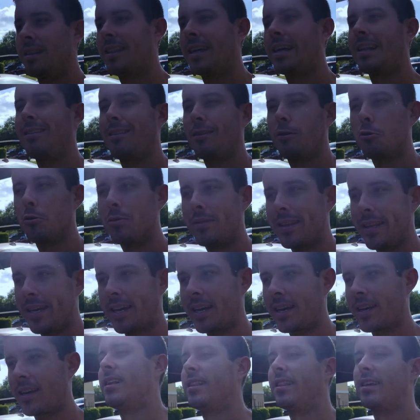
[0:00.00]
that little
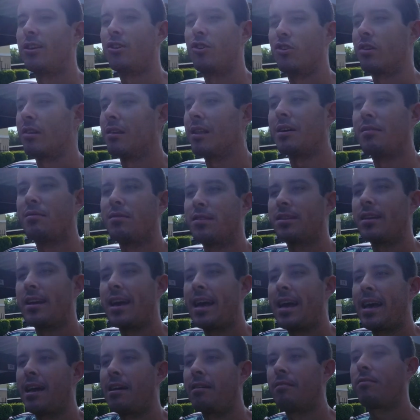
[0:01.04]
Nick that just loves to
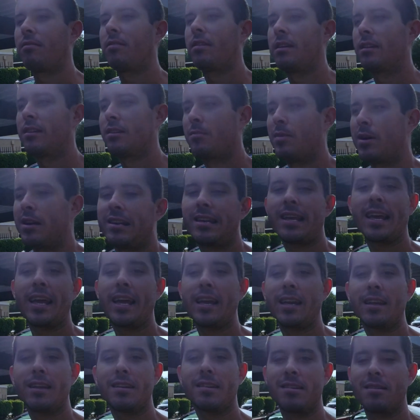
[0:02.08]
have
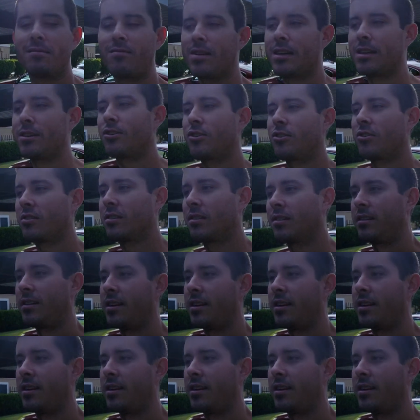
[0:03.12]
spontaneous adventures,